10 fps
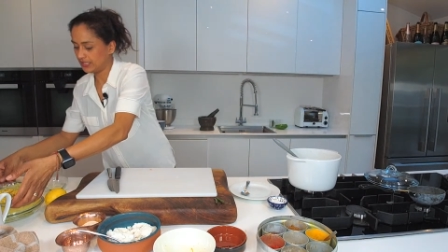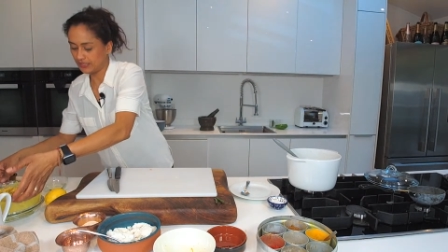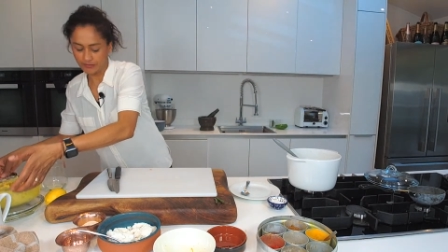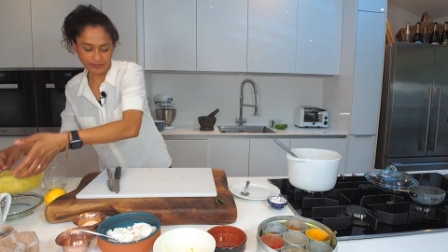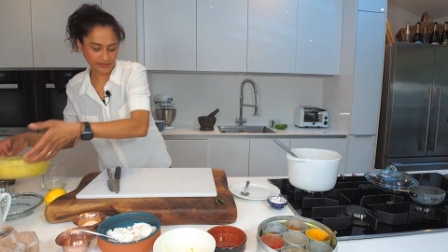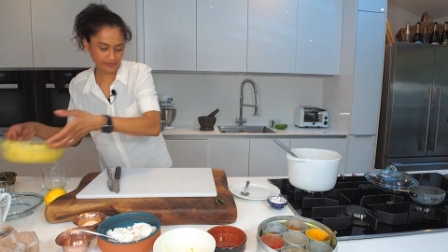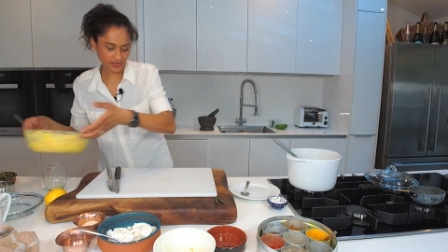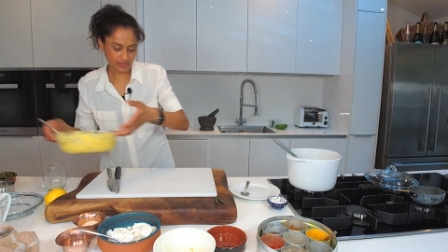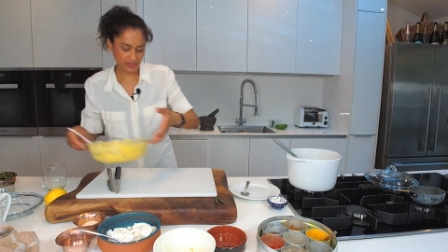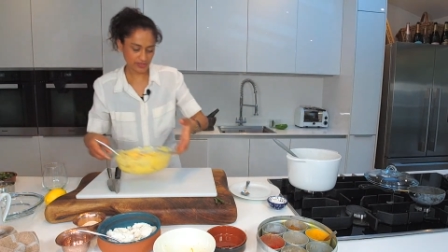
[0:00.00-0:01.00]
a little bit of
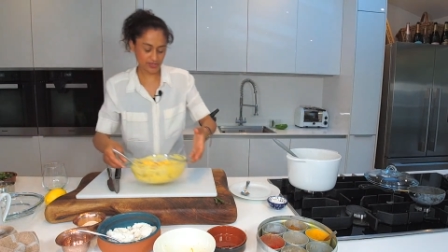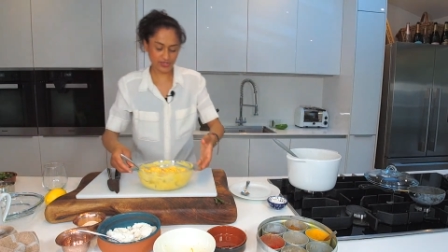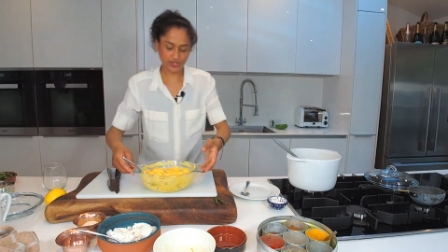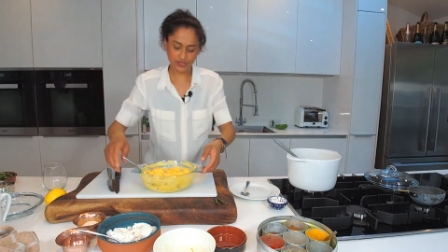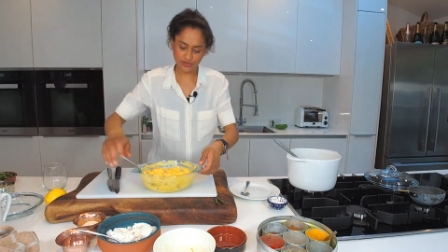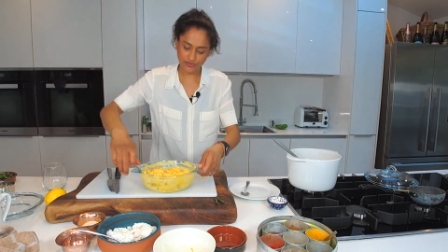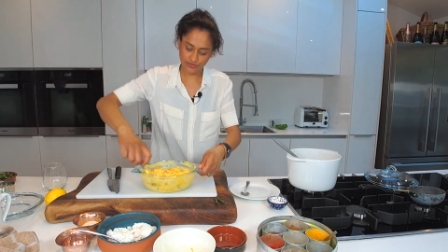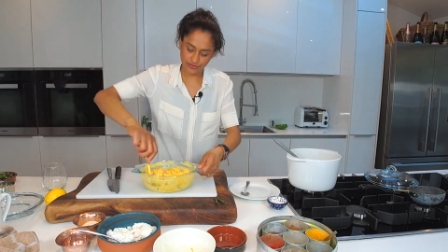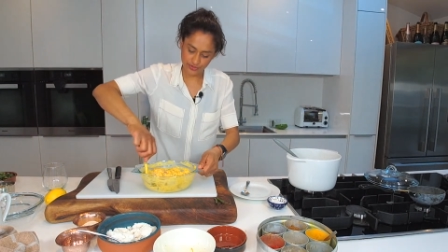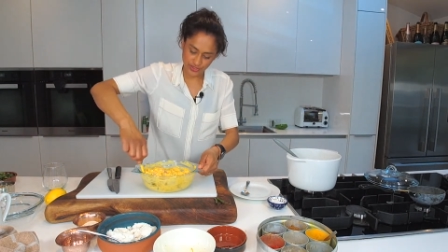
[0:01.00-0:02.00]
a stir
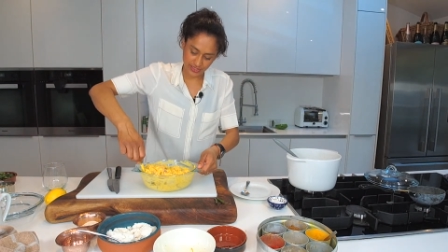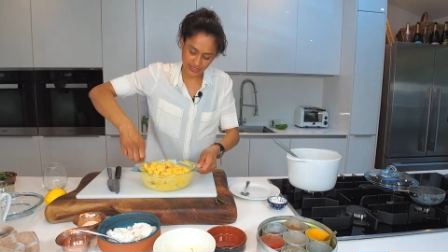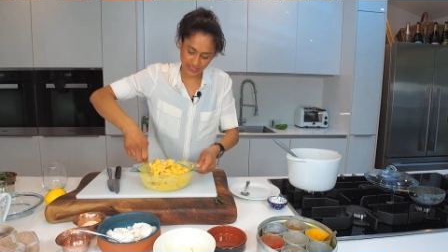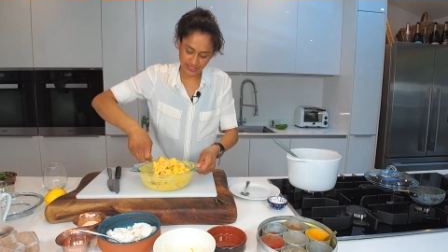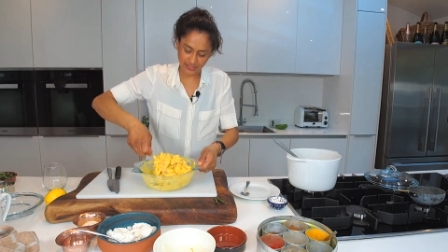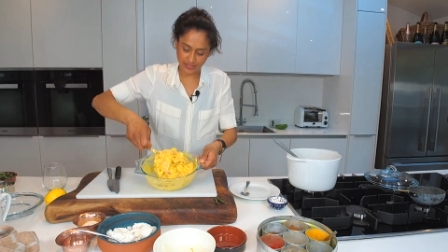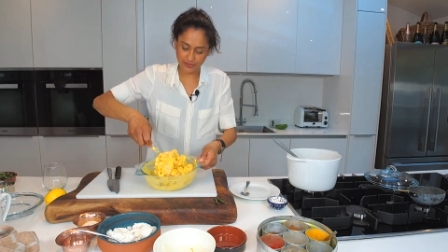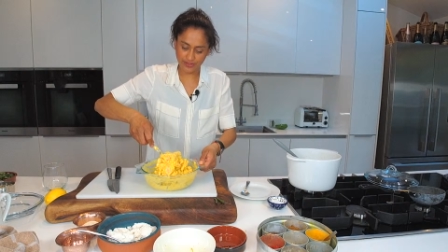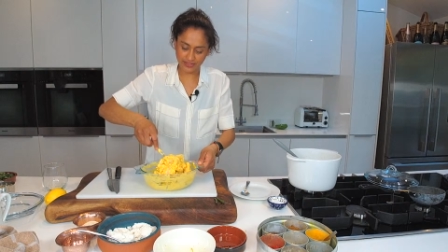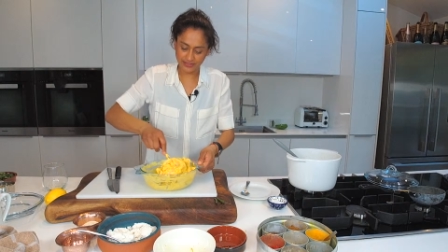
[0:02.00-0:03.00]
through just to get it
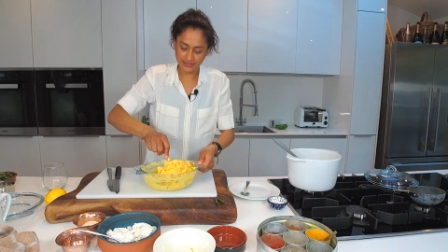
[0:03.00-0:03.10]
going.